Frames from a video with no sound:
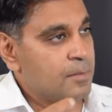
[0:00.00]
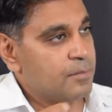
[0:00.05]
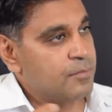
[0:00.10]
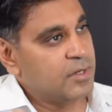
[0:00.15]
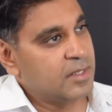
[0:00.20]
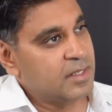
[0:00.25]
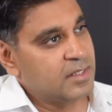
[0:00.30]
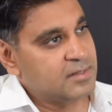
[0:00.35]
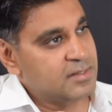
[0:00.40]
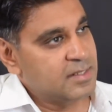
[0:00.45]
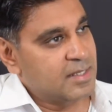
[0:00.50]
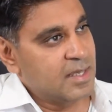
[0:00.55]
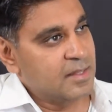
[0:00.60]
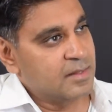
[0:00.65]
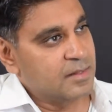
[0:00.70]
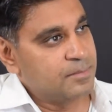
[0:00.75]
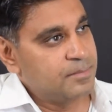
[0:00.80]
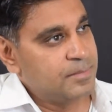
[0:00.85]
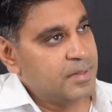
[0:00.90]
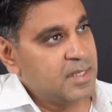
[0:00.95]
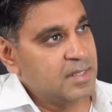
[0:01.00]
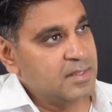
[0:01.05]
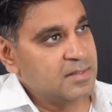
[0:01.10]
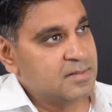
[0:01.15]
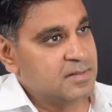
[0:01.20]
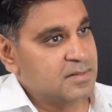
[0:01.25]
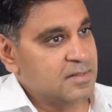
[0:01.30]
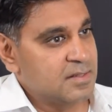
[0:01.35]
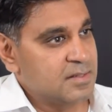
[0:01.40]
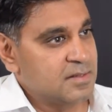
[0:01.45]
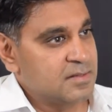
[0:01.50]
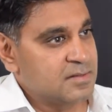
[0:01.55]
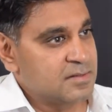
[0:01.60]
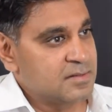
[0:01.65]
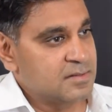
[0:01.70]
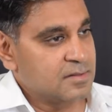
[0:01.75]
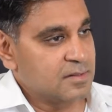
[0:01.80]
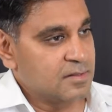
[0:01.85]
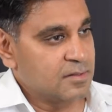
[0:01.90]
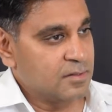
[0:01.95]
bringing together
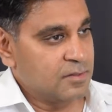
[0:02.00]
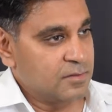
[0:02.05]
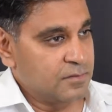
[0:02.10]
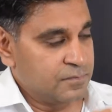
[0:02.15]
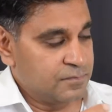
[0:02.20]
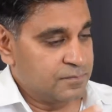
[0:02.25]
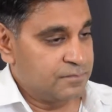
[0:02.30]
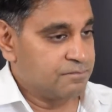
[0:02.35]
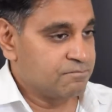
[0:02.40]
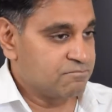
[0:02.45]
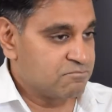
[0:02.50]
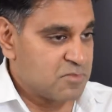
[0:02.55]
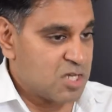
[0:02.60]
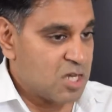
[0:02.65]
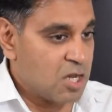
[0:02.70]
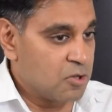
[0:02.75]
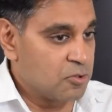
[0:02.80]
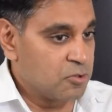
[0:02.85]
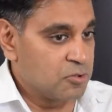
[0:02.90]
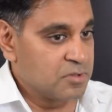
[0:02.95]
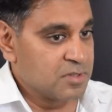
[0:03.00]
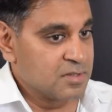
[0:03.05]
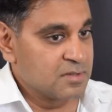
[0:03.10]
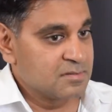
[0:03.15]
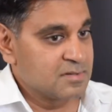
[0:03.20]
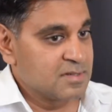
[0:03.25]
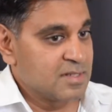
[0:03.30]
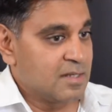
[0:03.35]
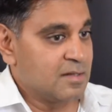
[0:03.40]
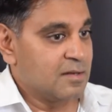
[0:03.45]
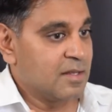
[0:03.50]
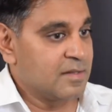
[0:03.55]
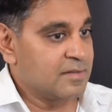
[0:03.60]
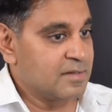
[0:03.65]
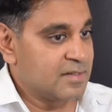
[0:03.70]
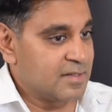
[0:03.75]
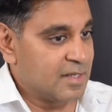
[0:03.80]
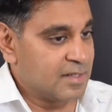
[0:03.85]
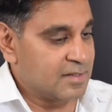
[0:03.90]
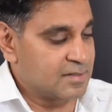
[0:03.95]
pieces of code and say like
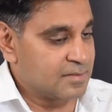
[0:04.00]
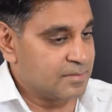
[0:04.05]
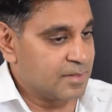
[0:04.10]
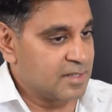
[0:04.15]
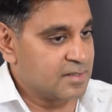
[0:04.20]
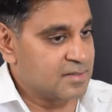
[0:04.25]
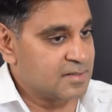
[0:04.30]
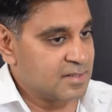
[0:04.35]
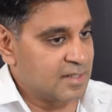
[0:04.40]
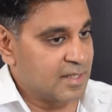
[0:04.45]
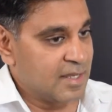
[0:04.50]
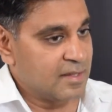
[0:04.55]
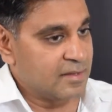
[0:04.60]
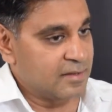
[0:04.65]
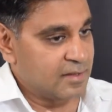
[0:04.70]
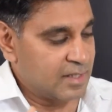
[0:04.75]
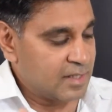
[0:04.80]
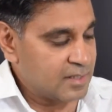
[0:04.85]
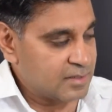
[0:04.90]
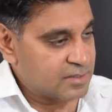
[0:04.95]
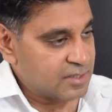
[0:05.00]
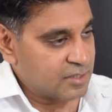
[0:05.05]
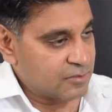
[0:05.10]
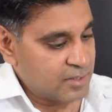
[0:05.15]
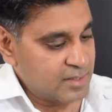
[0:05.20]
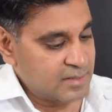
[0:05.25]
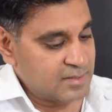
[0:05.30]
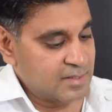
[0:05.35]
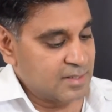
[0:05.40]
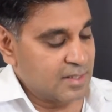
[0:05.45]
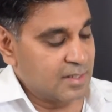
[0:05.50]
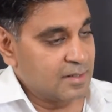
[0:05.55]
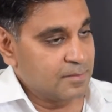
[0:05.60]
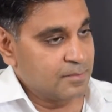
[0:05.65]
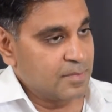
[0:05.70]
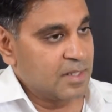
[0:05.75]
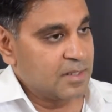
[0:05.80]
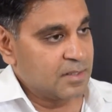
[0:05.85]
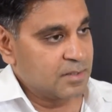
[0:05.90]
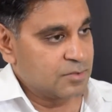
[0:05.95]
the database together, integrating it
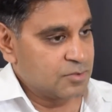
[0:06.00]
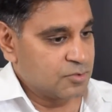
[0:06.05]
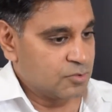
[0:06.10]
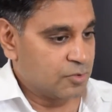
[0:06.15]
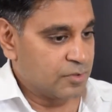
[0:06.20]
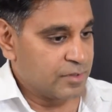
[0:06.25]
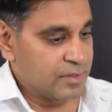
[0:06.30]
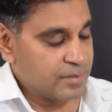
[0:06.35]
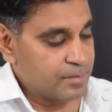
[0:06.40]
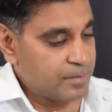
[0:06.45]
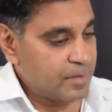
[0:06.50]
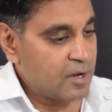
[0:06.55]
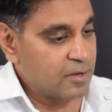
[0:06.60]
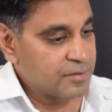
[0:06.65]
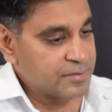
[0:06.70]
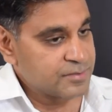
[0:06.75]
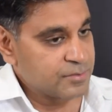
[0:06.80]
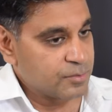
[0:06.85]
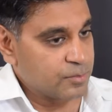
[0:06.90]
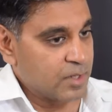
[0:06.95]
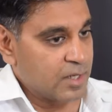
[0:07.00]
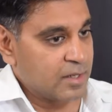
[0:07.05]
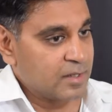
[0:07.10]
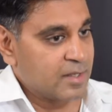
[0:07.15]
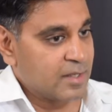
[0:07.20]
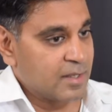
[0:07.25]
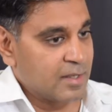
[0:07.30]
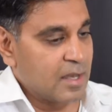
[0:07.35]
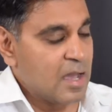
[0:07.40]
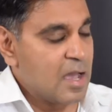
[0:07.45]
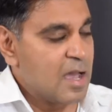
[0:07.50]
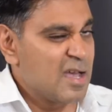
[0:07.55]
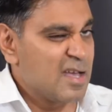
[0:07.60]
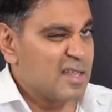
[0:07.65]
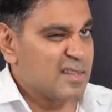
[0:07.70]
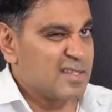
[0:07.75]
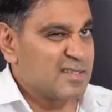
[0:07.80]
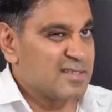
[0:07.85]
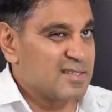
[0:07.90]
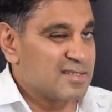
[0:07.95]
and making sure that the parts are working.
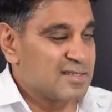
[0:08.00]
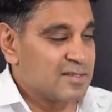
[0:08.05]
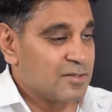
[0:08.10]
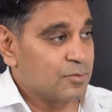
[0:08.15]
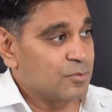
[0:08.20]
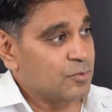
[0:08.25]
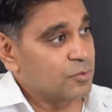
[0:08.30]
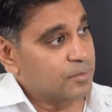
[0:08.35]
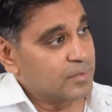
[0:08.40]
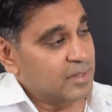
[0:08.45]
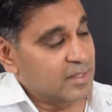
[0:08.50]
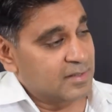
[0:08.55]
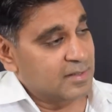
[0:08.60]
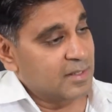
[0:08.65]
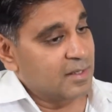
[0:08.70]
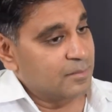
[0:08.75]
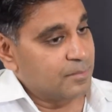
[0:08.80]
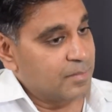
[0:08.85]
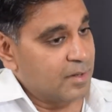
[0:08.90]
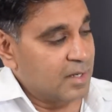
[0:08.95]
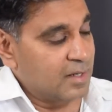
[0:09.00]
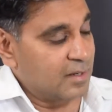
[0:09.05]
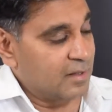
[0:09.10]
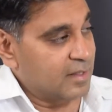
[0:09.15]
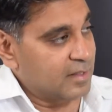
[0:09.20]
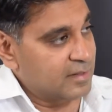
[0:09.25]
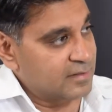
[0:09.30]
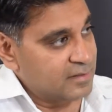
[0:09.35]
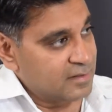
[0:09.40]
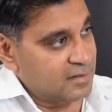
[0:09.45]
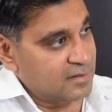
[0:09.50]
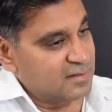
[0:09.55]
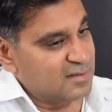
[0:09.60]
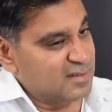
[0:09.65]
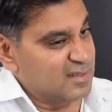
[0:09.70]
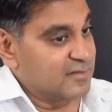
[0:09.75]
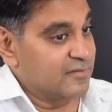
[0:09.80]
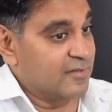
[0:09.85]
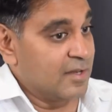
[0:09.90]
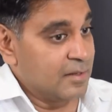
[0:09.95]
Yeah. This is still normally done by like
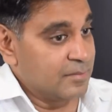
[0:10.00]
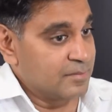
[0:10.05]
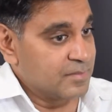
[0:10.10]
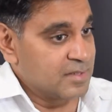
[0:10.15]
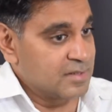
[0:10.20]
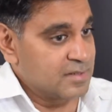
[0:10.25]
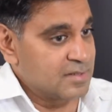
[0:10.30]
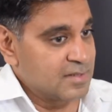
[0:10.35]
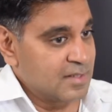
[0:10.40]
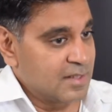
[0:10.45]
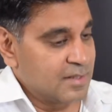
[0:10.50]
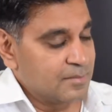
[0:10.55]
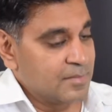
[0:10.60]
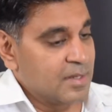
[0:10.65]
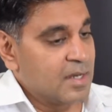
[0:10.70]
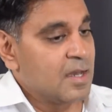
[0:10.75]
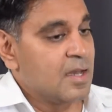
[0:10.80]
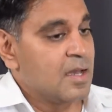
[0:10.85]
the development team.